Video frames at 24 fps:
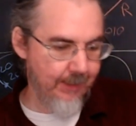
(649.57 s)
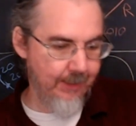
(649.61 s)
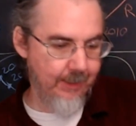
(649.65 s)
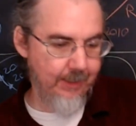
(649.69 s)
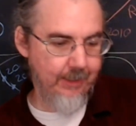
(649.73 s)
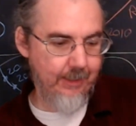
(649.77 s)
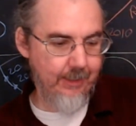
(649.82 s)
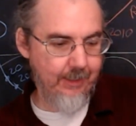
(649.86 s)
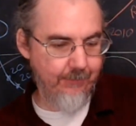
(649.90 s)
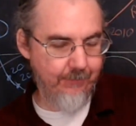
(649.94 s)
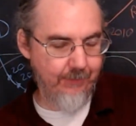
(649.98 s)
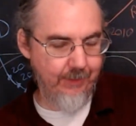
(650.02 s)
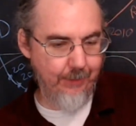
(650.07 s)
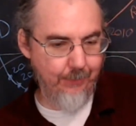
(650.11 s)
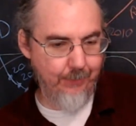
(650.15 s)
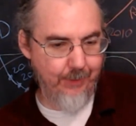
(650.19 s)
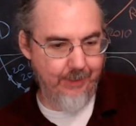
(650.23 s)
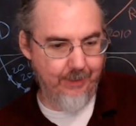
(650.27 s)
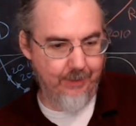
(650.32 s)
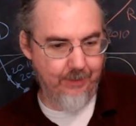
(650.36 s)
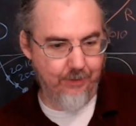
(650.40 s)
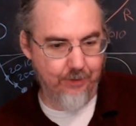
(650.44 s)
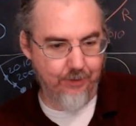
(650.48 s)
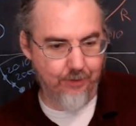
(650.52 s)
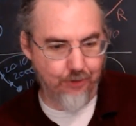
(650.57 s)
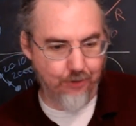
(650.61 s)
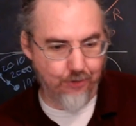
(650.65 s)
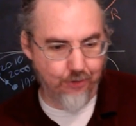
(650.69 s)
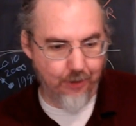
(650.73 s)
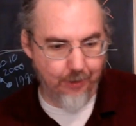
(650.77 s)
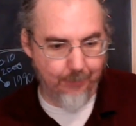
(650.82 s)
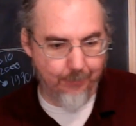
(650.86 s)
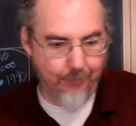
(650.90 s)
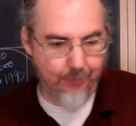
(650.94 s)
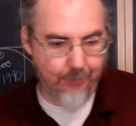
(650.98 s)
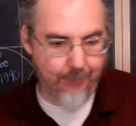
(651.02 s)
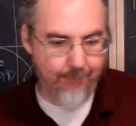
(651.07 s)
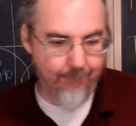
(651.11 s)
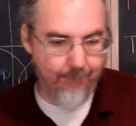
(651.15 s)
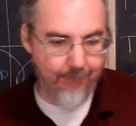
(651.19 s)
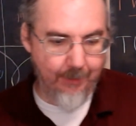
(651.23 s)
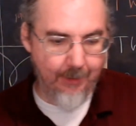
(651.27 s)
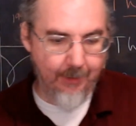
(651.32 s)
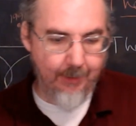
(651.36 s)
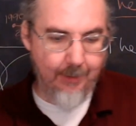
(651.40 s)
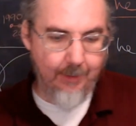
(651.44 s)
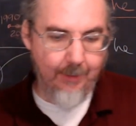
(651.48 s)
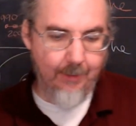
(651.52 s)
if they ran into trouble.
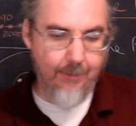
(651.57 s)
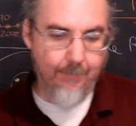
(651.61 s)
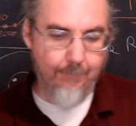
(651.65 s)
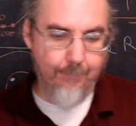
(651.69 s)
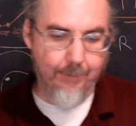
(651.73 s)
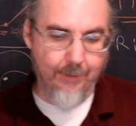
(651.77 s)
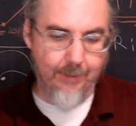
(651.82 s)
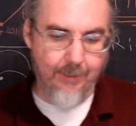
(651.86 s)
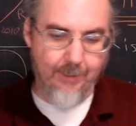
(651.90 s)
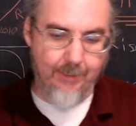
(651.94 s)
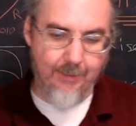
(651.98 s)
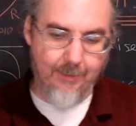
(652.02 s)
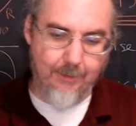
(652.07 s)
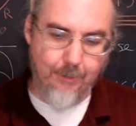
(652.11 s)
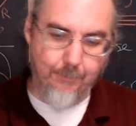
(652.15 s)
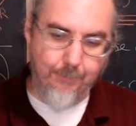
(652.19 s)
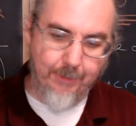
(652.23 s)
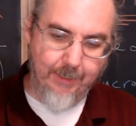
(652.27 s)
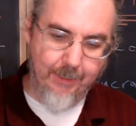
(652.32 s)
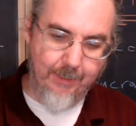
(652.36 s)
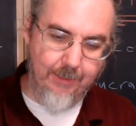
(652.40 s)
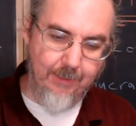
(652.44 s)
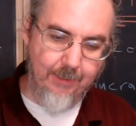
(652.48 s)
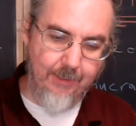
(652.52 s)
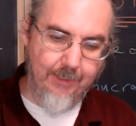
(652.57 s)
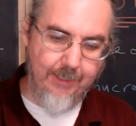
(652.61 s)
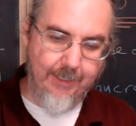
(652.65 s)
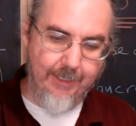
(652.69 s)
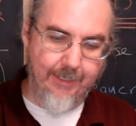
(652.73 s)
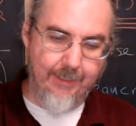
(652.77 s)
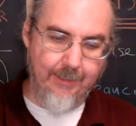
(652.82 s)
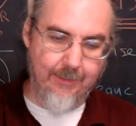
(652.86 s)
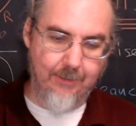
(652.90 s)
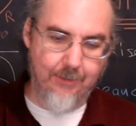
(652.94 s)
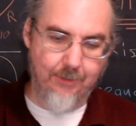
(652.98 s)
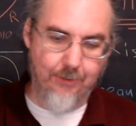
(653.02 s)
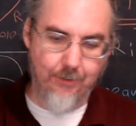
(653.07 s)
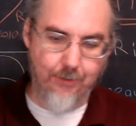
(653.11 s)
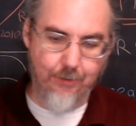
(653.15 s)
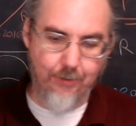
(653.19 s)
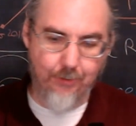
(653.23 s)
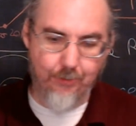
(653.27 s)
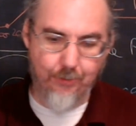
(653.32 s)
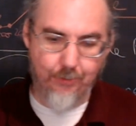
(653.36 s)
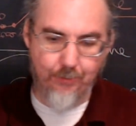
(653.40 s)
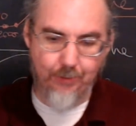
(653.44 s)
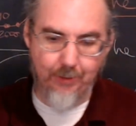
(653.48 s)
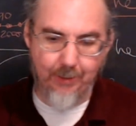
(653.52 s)
But he expanded that
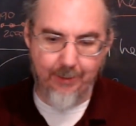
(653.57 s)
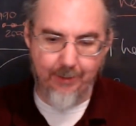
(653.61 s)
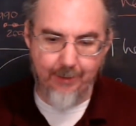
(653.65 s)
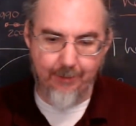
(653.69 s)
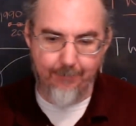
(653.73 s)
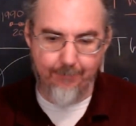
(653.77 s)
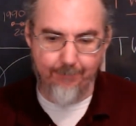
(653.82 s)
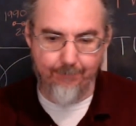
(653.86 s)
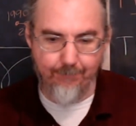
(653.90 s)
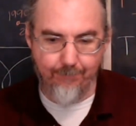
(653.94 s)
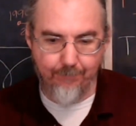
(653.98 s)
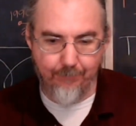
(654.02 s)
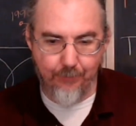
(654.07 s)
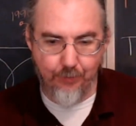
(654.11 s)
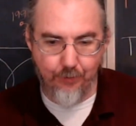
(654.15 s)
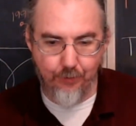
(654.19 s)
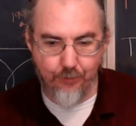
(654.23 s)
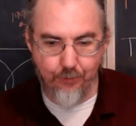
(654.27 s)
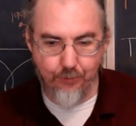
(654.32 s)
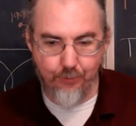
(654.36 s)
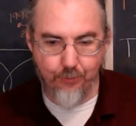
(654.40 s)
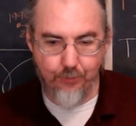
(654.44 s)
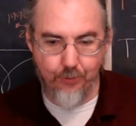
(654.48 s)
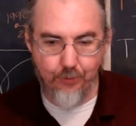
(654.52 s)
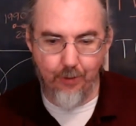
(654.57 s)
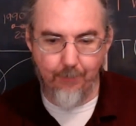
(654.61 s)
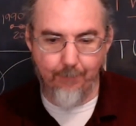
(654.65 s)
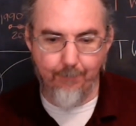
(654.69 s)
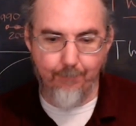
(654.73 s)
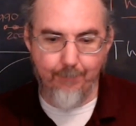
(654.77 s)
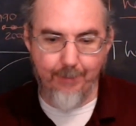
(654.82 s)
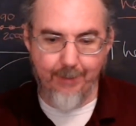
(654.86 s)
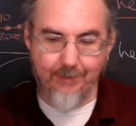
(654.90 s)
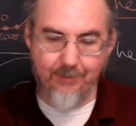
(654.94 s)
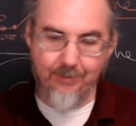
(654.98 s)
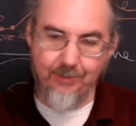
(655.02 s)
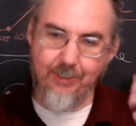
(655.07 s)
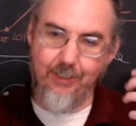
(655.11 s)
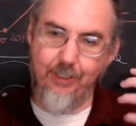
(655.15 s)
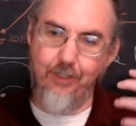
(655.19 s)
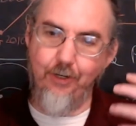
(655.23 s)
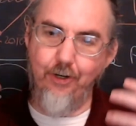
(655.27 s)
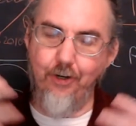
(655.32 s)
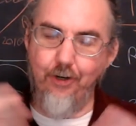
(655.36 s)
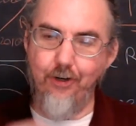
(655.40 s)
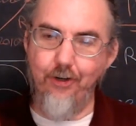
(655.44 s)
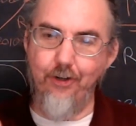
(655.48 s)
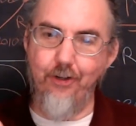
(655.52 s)
to basically
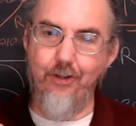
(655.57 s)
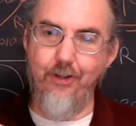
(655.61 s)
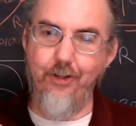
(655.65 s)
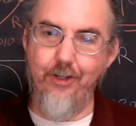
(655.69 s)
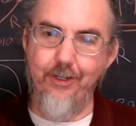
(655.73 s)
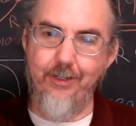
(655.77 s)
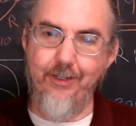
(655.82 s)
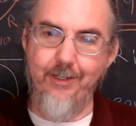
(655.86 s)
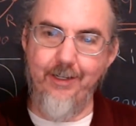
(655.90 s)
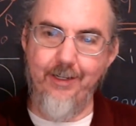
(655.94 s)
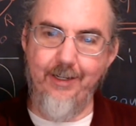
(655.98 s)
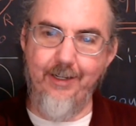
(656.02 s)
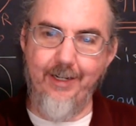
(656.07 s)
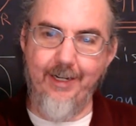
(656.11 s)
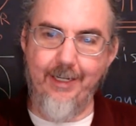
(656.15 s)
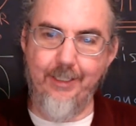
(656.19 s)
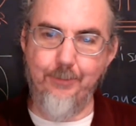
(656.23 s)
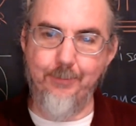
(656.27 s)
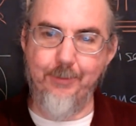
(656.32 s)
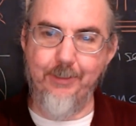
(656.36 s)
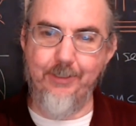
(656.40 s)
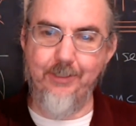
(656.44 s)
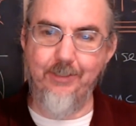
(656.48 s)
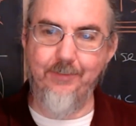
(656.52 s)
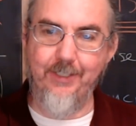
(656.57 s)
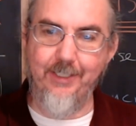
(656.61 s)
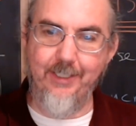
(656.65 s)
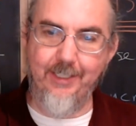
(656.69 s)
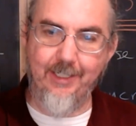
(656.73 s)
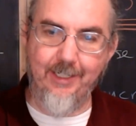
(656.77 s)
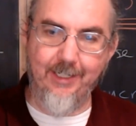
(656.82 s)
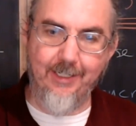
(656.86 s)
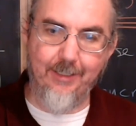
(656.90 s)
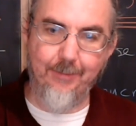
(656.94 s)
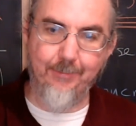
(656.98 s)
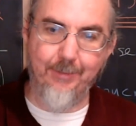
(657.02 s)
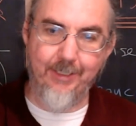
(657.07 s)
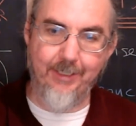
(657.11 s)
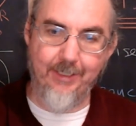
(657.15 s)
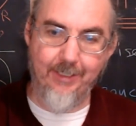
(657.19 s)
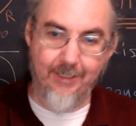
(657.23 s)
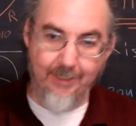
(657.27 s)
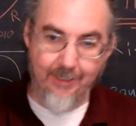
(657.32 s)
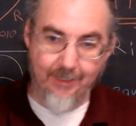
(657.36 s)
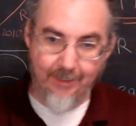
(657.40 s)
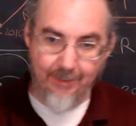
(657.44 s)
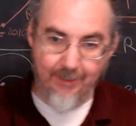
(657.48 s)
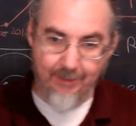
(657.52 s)
all aspects of the economy.
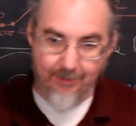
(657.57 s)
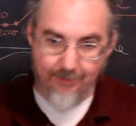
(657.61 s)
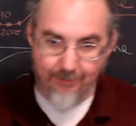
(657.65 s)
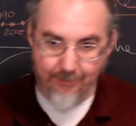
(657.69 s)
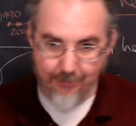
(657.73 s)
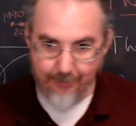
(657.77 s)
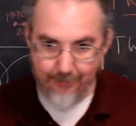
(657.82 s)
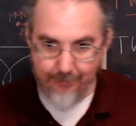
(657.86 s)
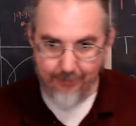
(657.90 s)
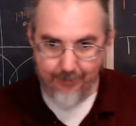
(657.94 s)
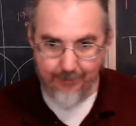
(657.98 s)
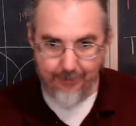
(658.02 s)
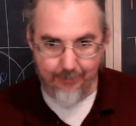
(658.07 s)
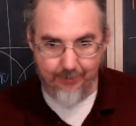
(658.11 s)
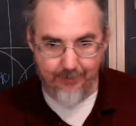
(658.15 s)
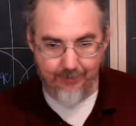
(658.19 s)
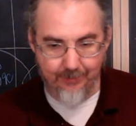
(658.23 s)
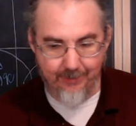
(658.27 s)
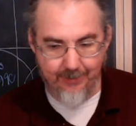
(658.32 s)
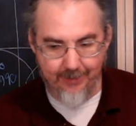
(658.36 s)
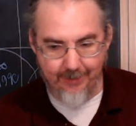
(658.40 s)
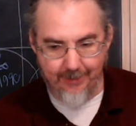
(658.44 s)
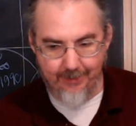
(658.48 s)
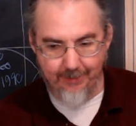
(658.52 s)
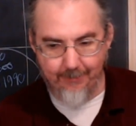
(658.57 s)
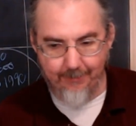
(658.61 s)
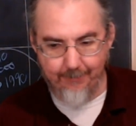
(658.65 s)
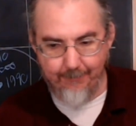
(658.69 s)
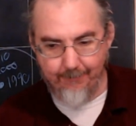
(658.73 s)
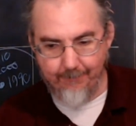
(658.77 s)
So it was the